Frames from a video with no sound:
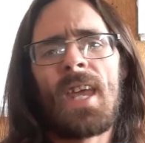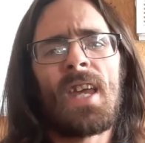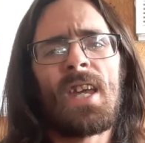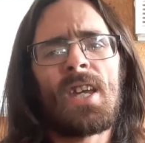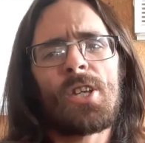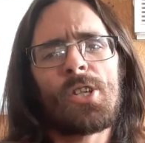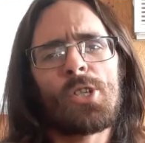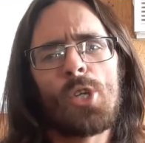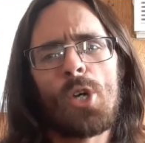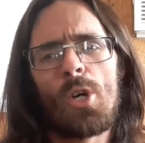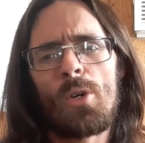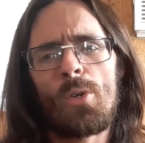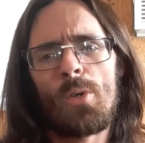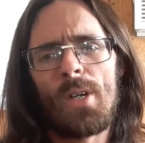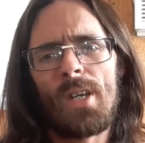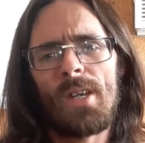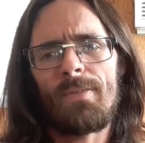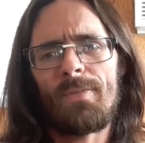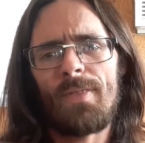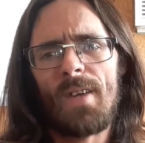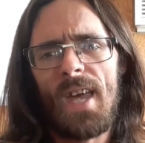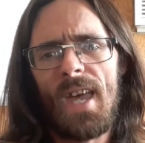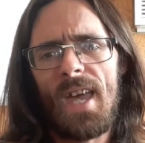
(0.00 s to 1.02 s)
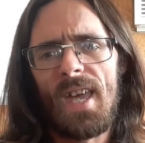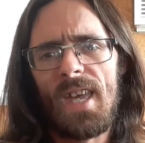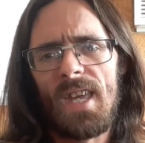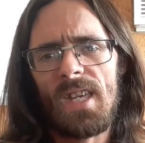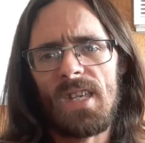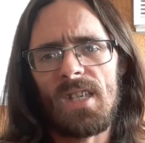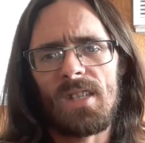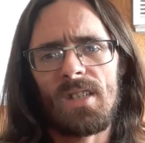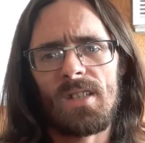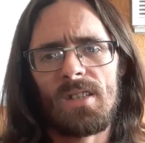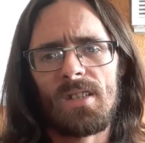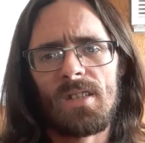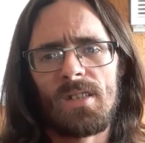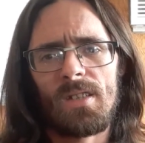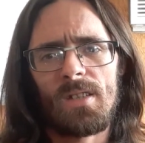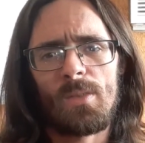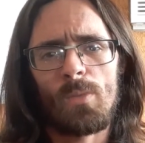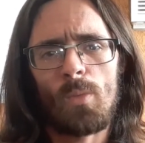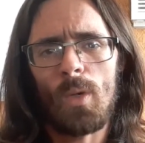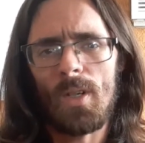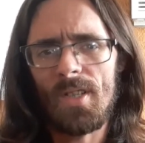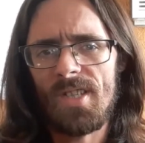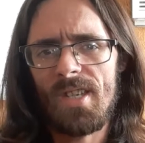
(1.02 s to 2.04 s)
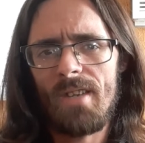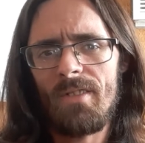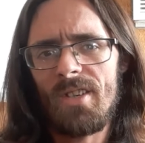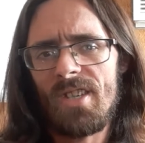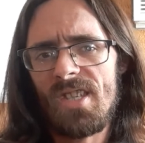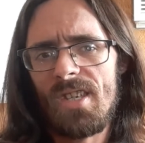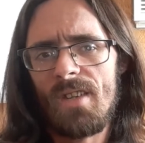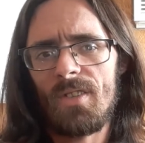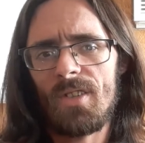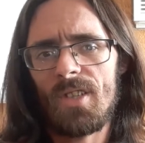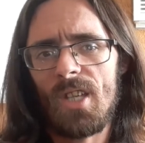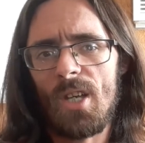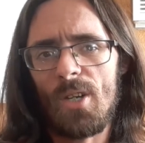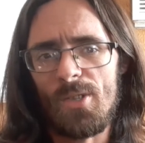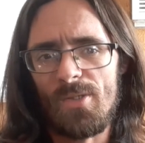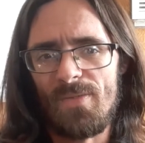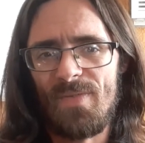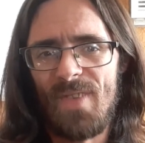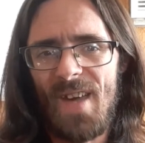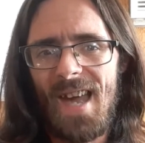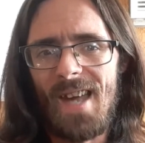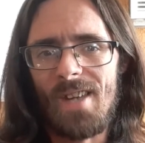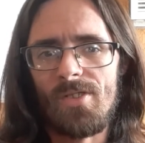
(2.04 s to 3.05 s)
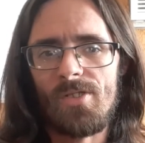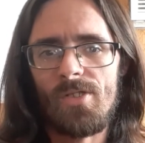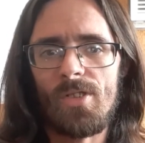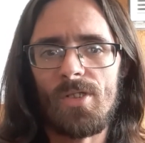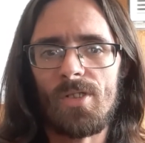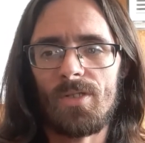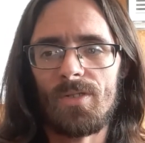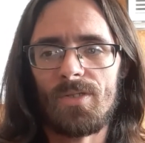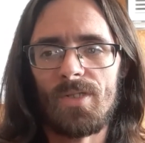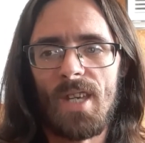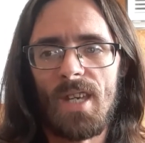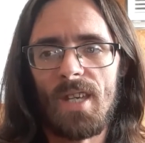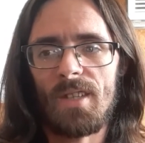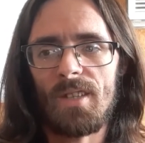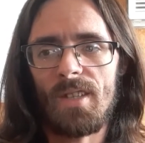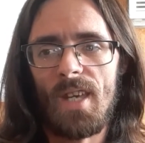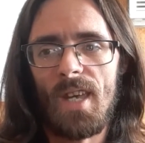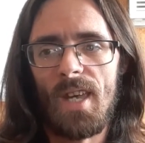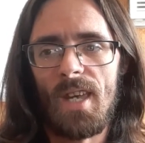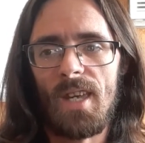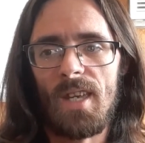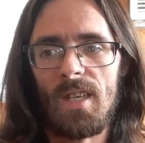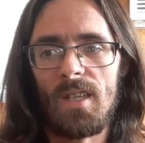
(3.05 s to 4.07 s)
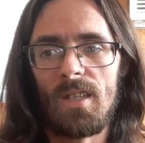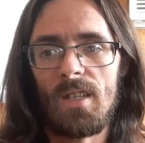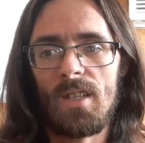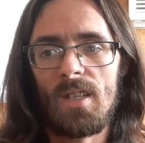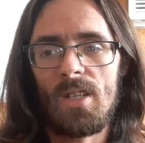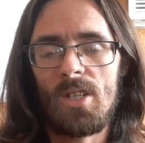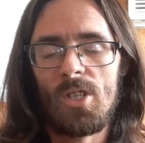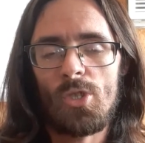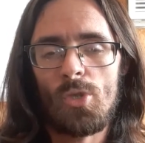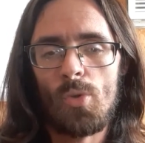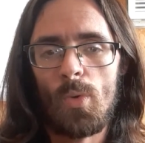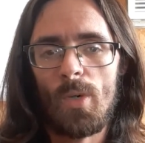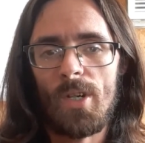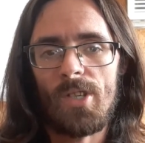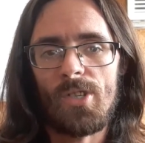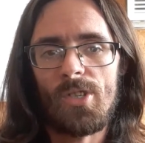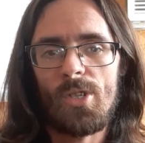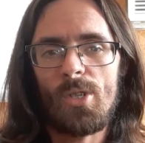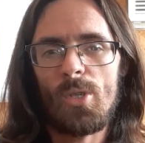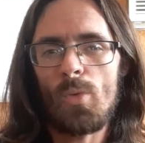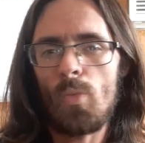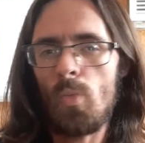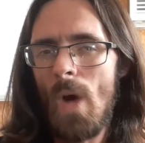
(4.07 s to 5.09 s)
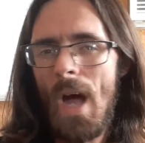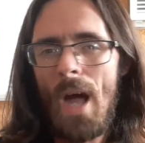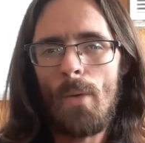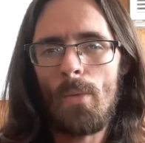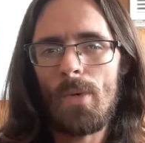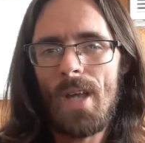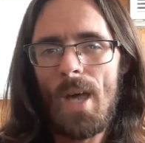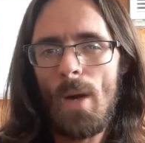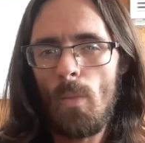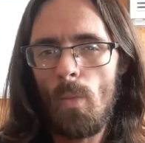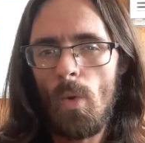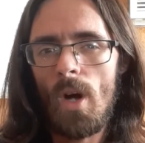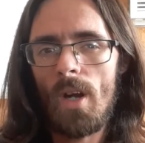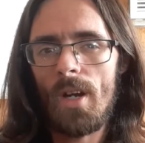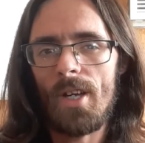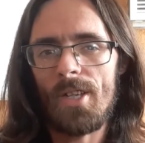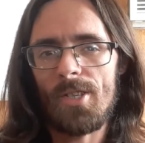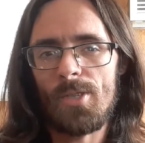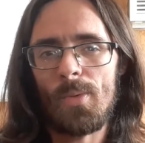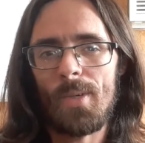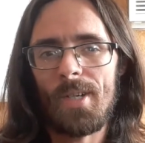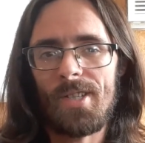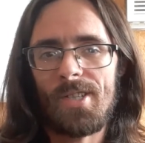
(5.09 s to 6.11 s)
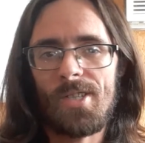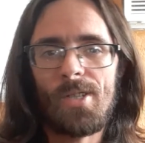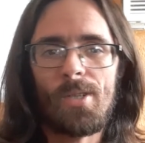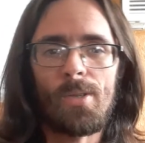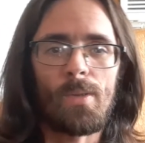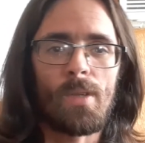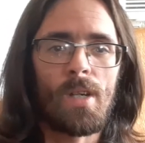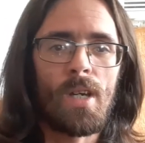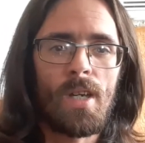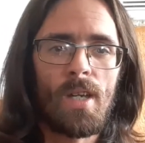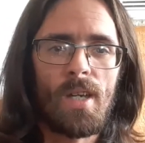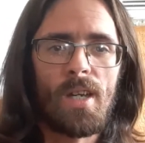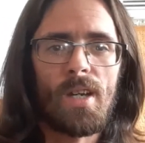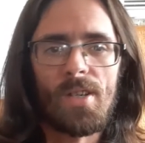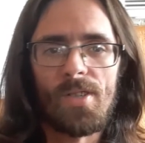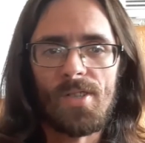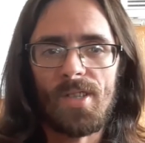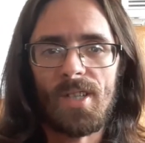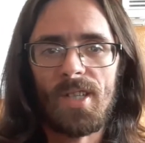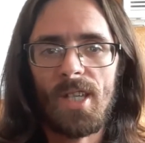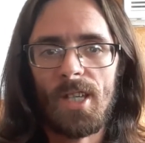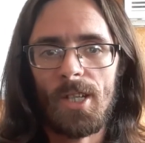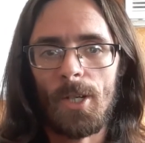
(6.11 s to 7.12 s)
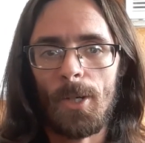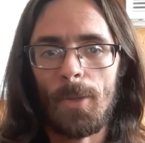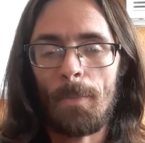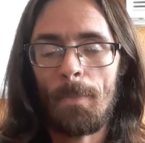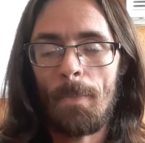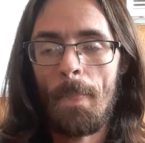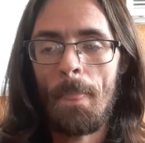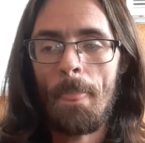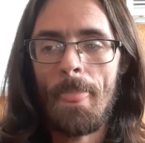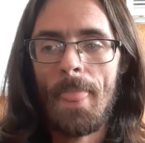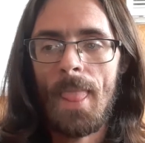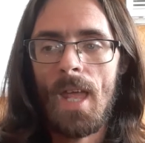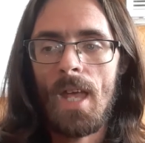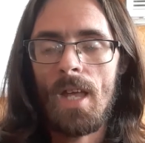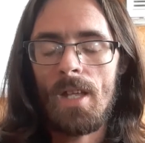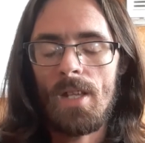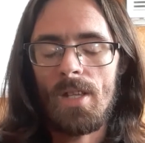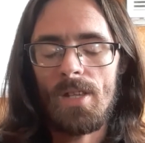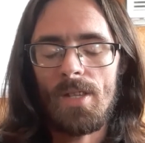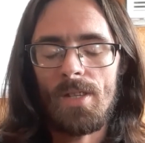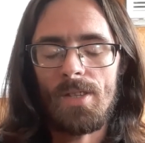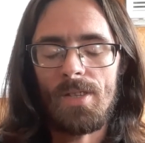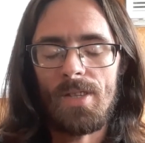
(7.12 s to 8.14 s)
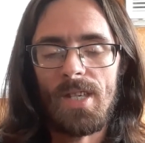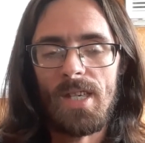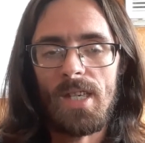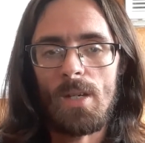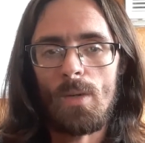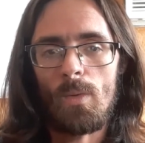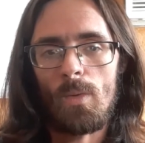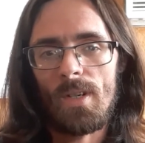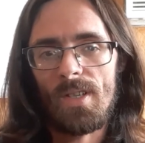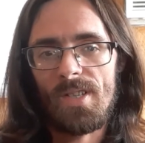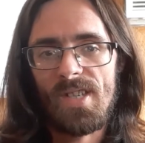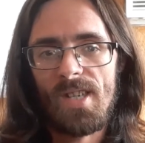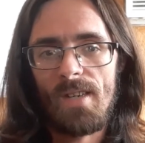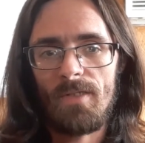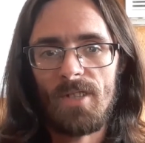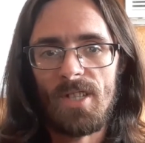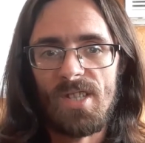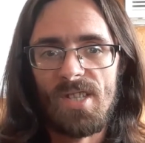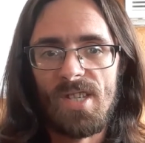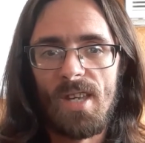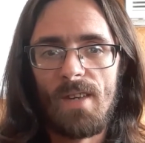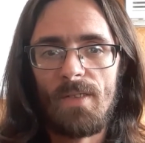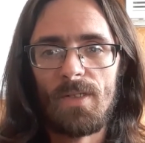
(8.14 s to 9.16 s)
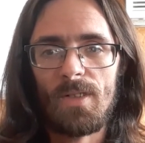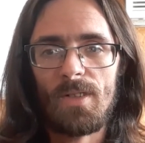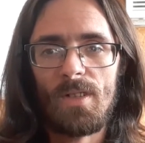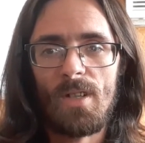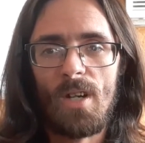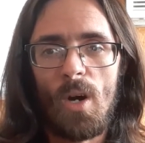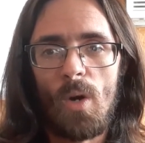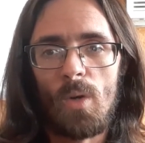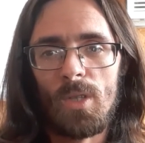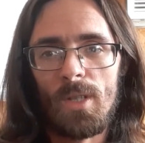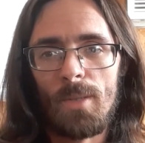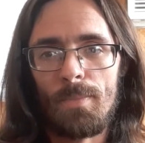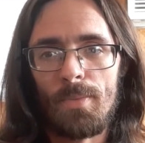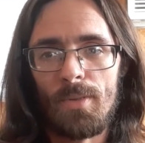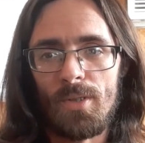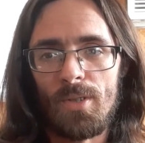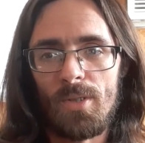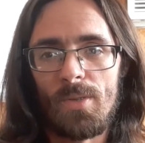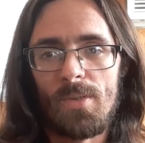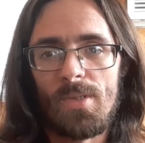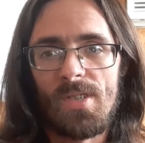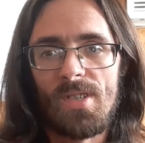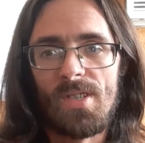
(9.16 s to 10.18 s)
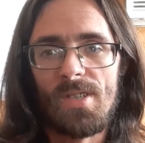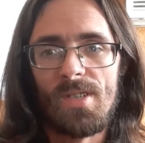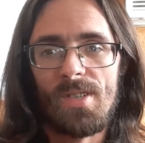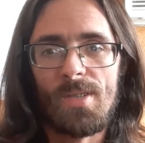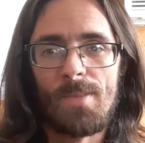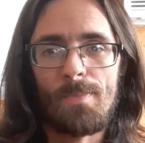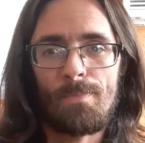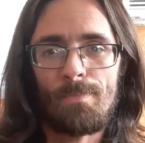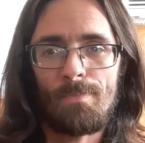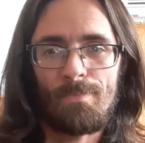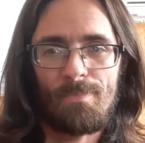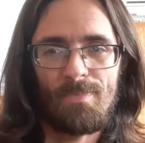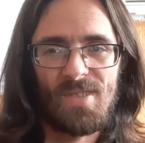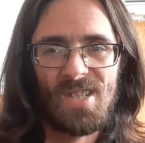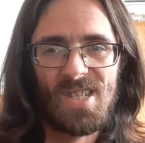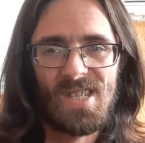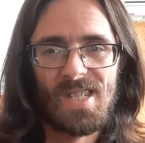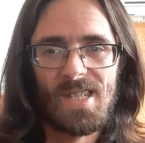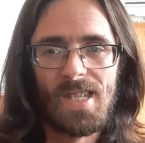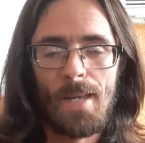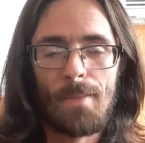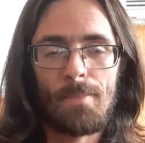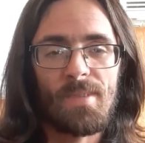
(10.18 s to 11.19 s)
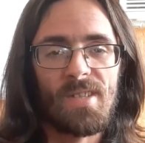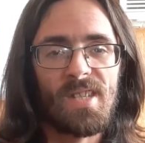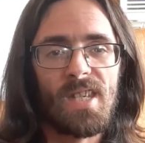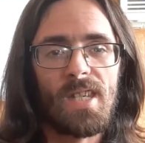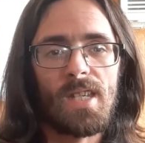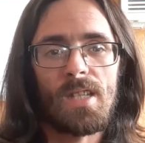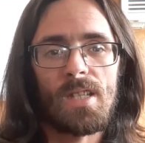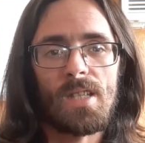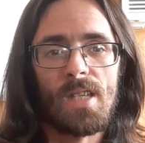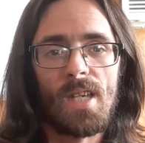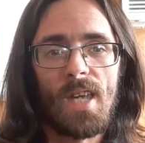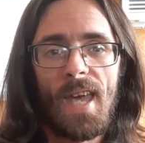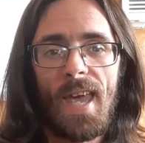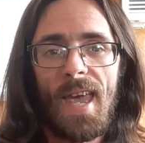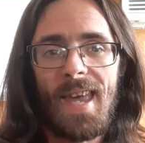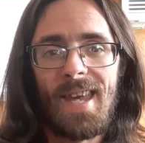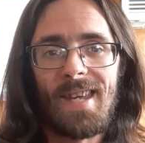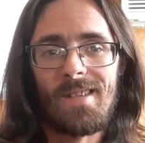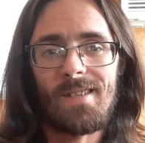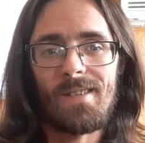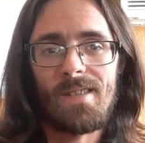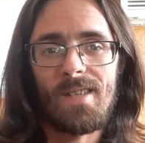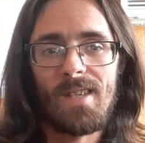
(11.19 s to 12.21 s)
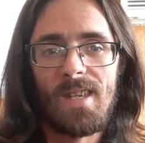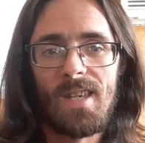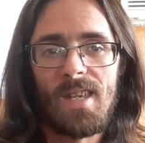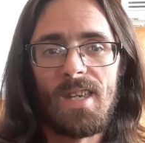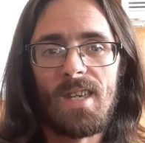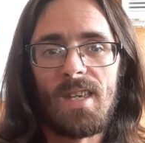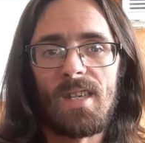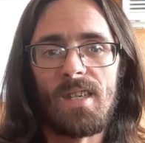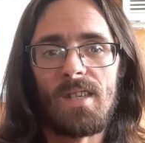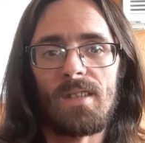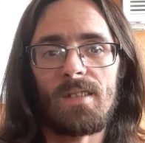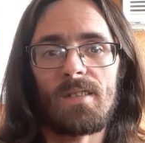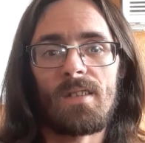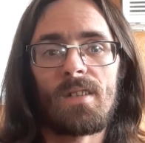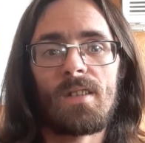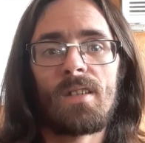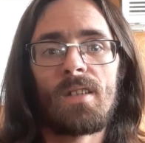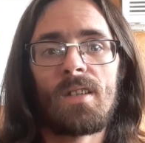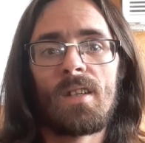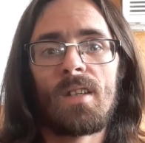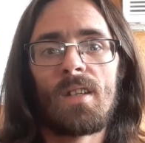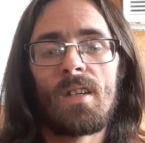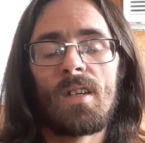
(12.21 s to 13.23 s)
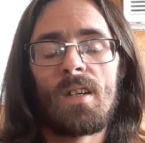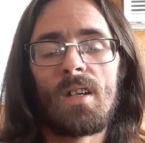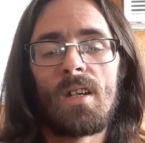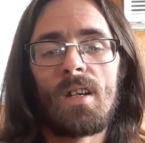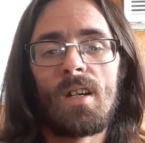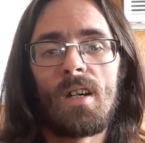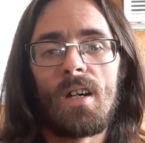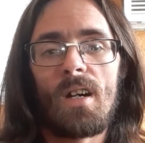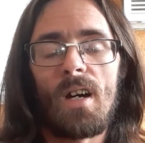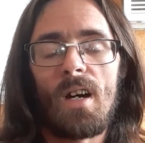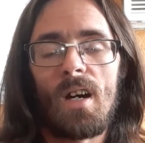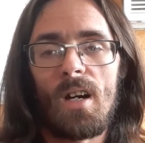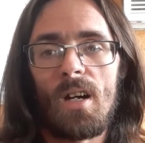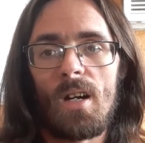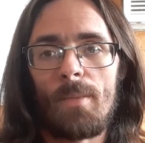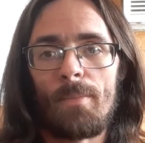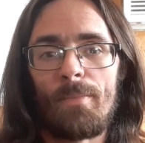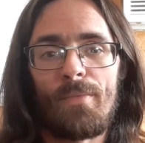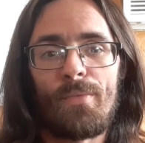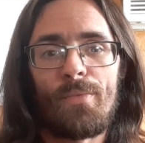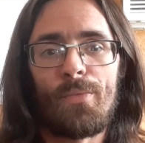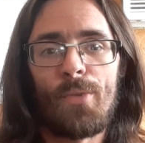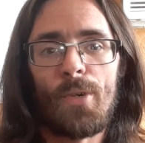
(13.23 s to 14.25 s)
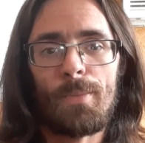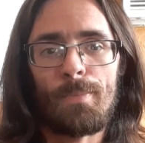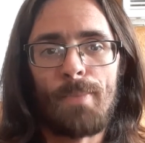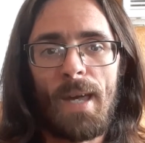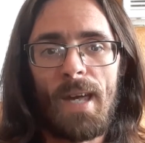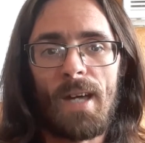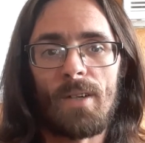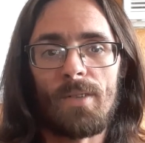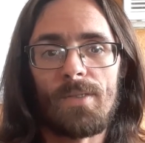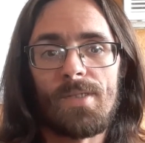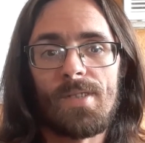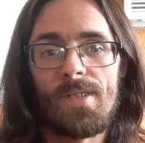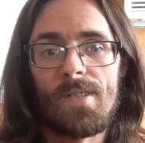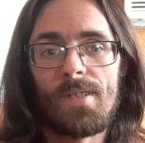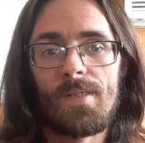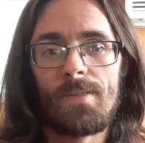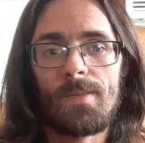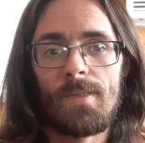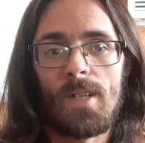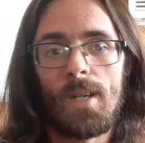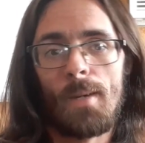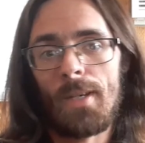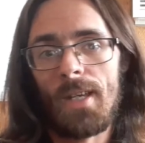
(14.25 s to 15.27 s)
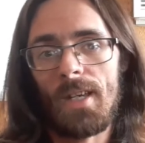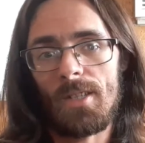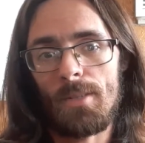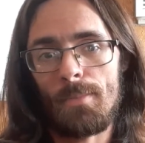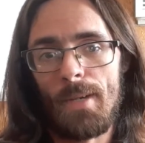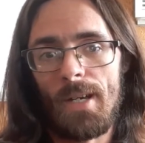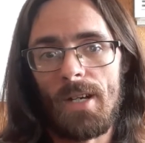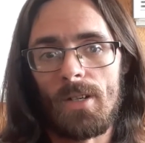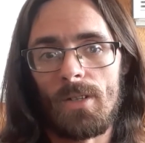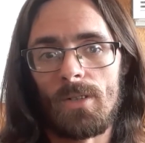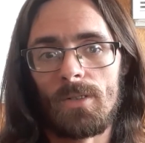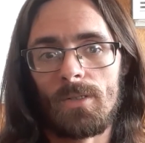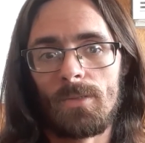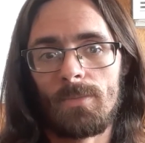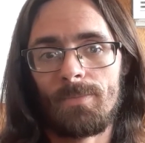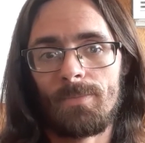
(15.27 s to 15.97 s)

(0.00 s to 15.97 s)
So if a 177 goes faster than a 22, why would I want a 22? Here's the kicker. The 177 only produces 17 to 18 foot-pounds coming out the barrel.